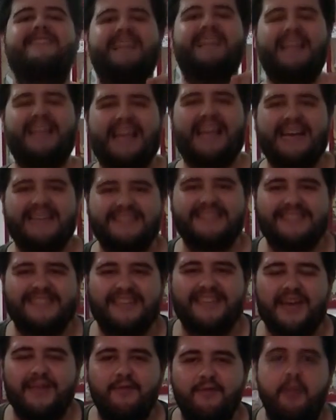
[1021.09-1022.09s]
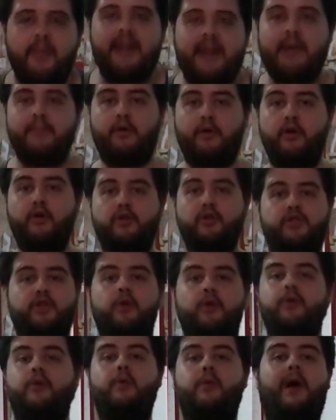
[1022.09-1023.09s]
the last table that I'm going to
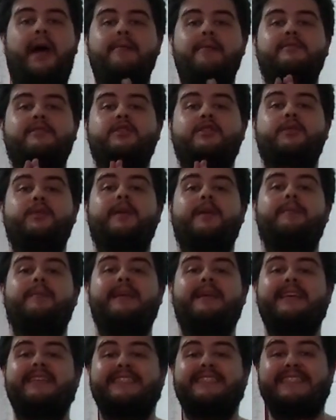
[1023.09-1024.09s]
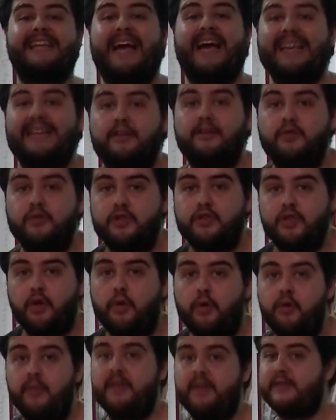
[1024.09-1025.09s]
show you. I'm extremely excited to
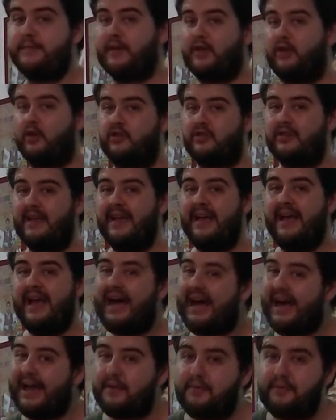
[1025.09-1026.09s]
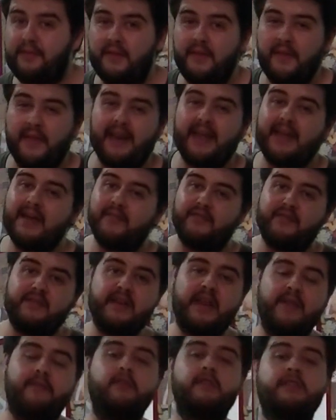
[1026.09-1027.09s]
show you this because I think that I have
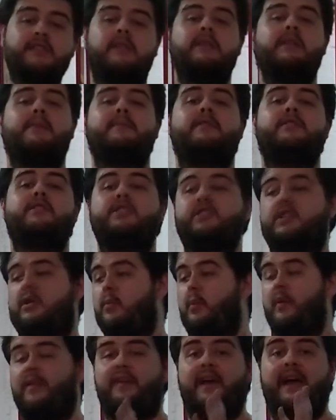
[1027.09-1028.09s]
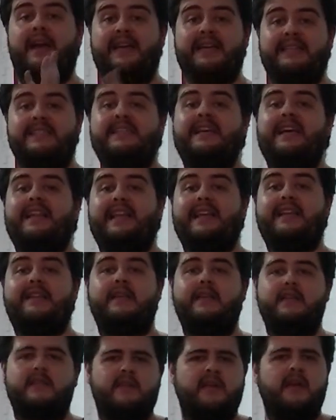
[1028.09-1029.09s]
never seen a magician with an idea like
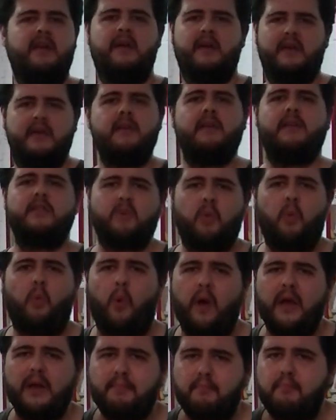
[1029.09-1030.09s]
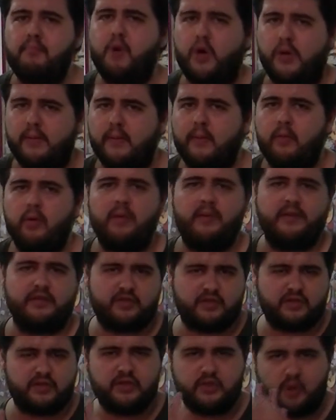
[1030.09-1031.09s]
this. It's quite probable that
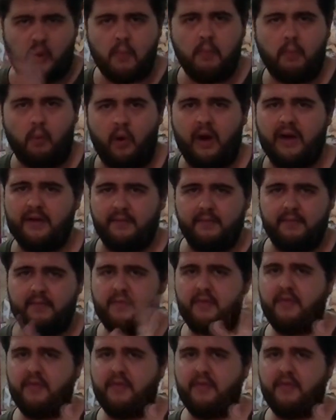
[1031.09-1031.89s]
someone